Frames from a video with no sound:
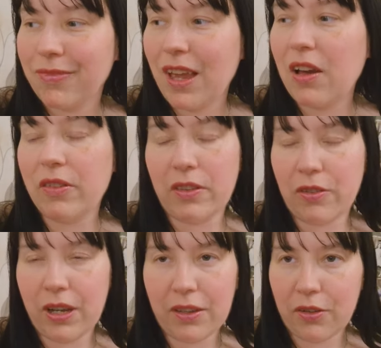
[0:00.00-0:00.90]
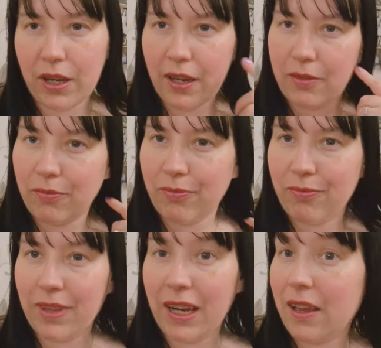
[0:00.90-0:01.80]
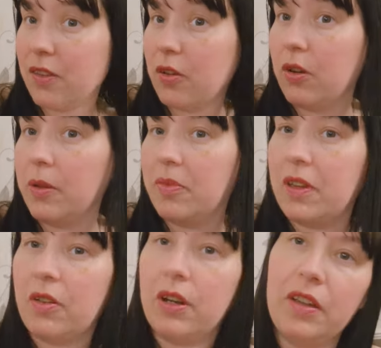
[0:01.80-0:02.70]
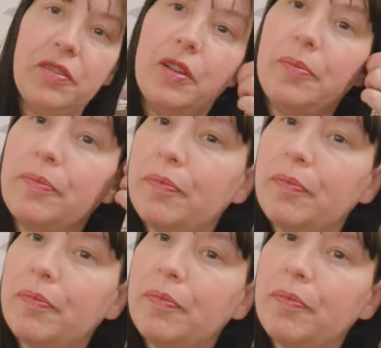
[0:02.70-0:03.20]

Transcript: You haven't strained your hair. And he hasn't got lipstick on either.